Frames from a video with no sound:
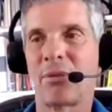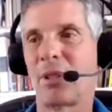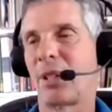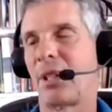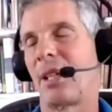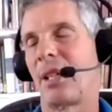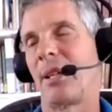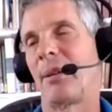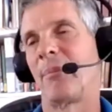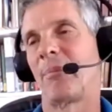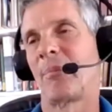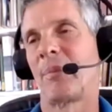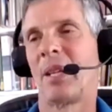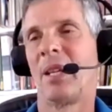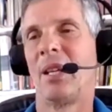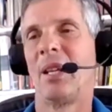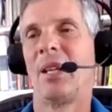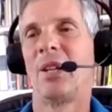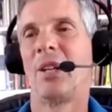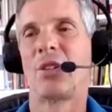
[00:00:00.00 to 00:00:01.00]
And uh,
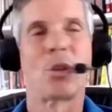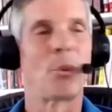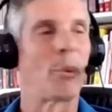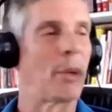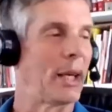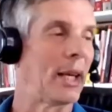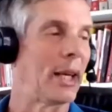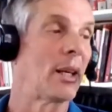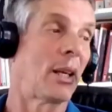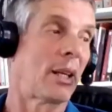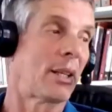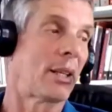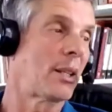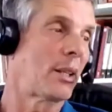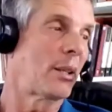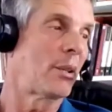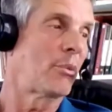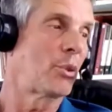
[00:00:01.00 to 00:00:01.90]
so we got, a, I think,